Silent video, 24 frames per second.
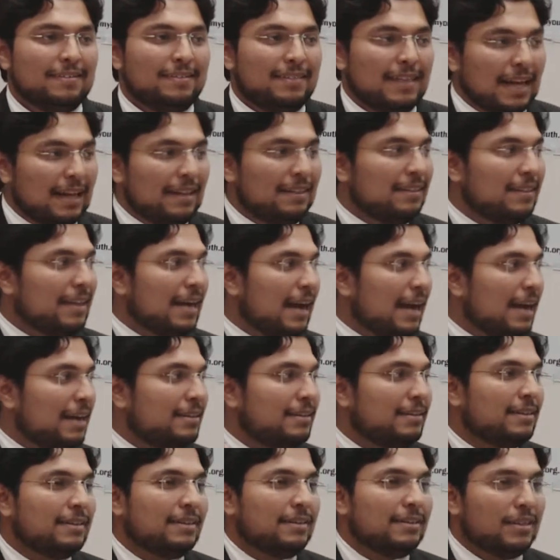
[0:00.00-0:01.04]
Then
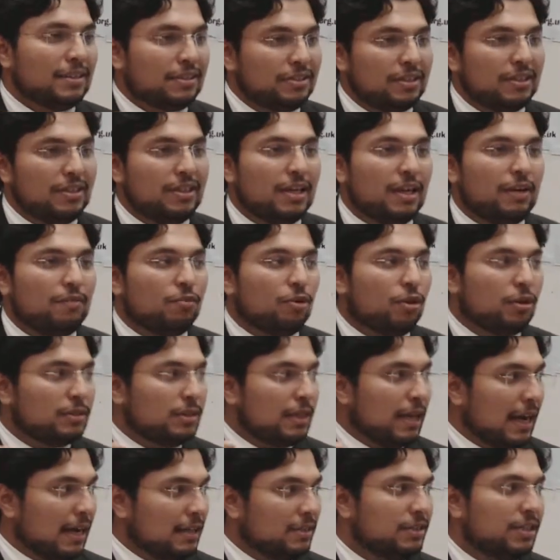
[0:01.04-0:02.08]
that decision was
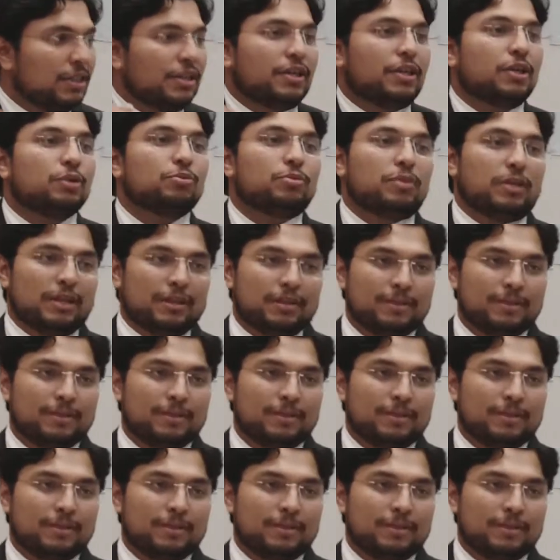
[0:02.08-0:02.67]
executed.